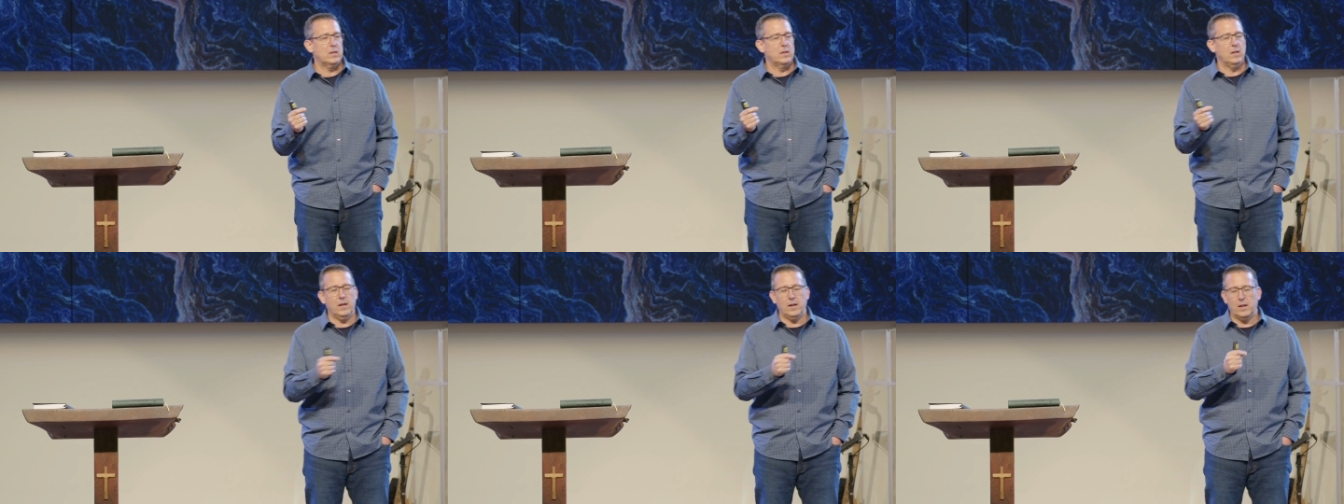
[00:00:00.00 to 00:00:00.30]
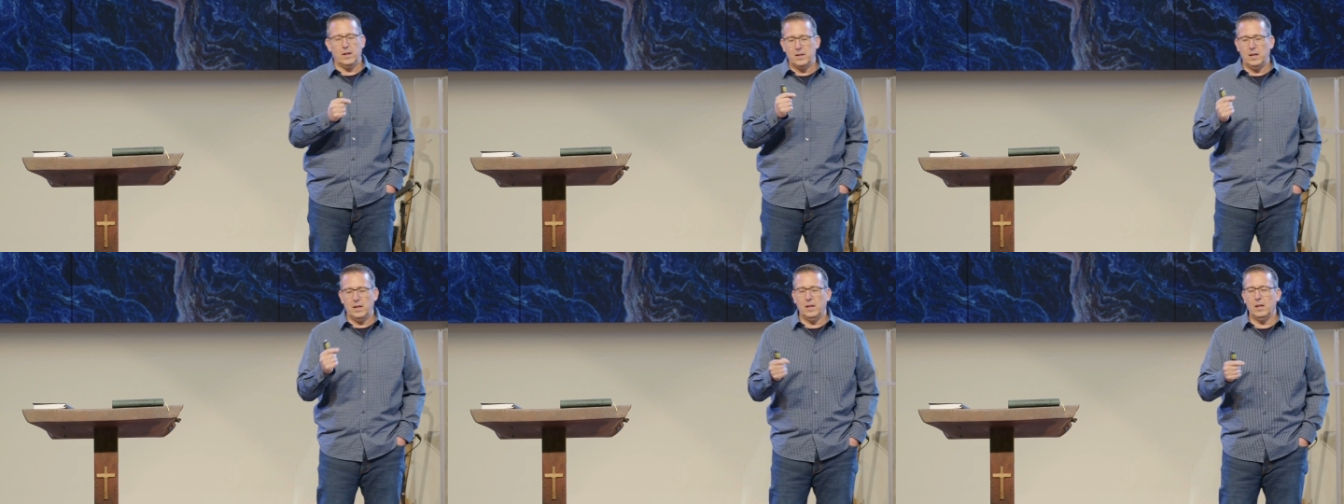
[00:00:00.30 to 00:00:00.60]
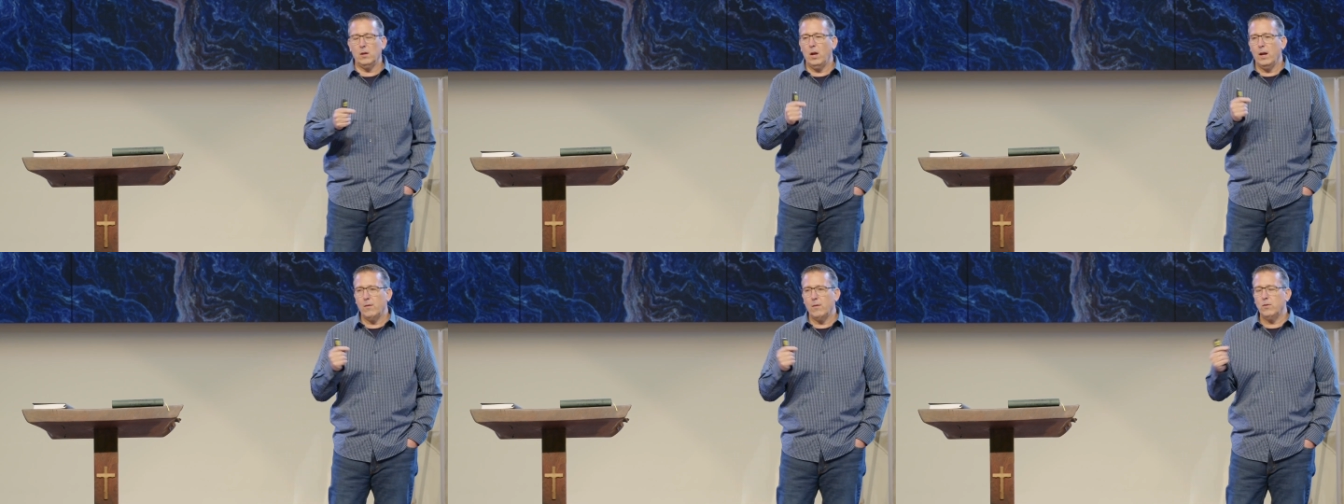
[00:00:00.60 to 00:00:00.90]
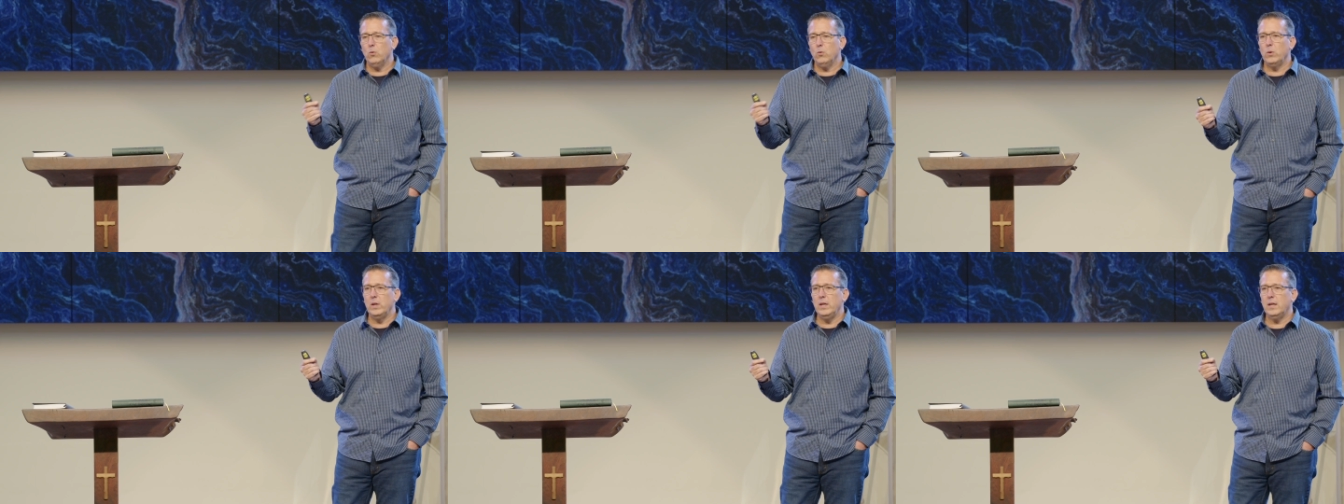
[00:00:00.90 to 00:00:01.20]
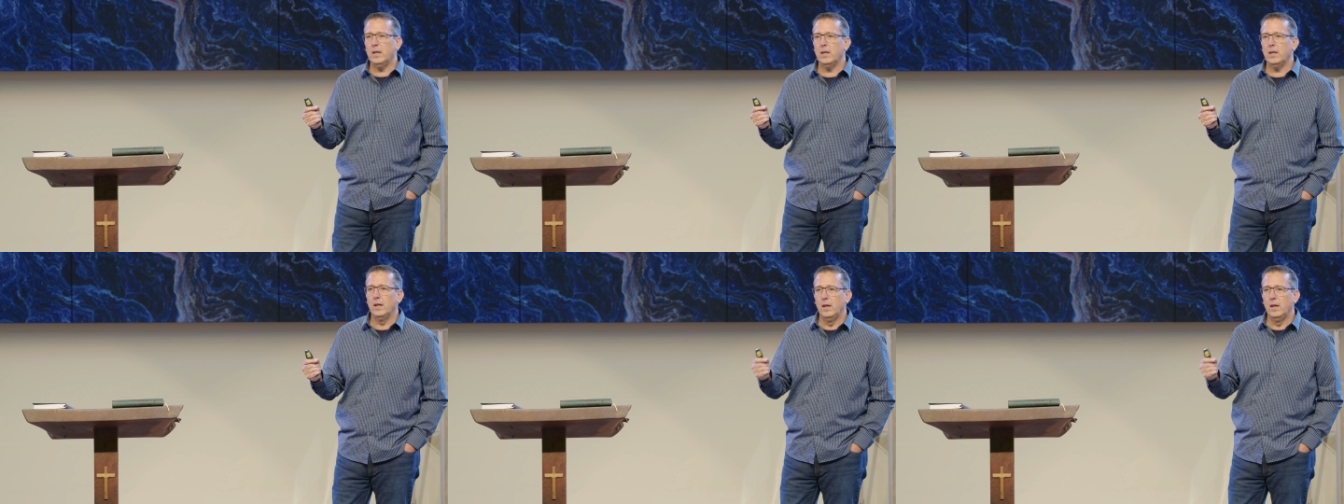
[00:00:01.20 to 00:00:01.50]
not a daily, every
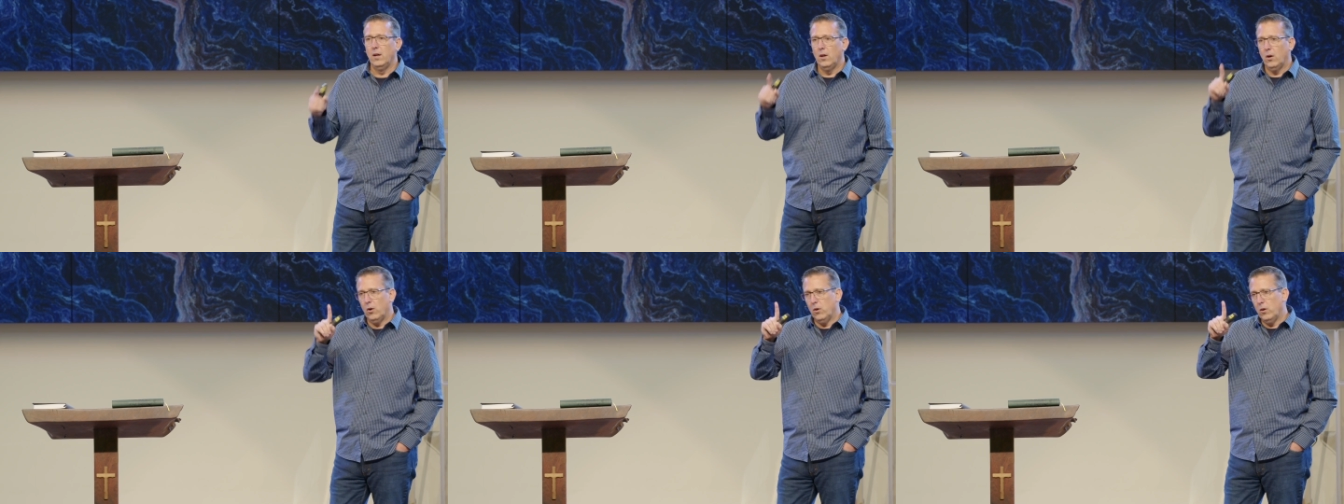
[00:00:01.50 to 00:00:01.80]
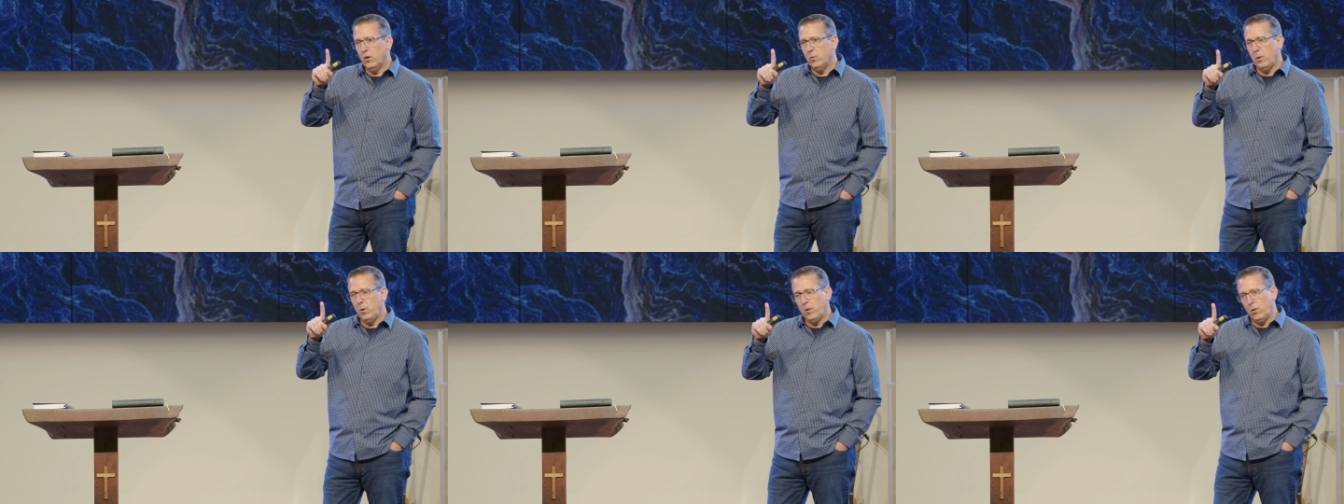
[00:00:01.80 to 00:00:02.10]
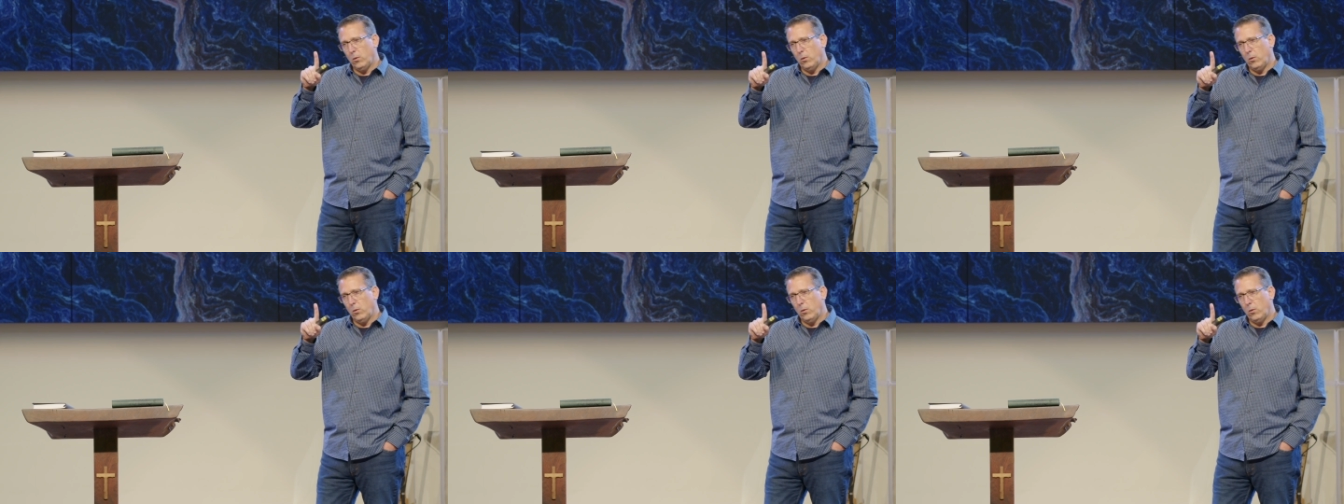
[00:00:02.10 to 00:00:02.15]
week, her and one other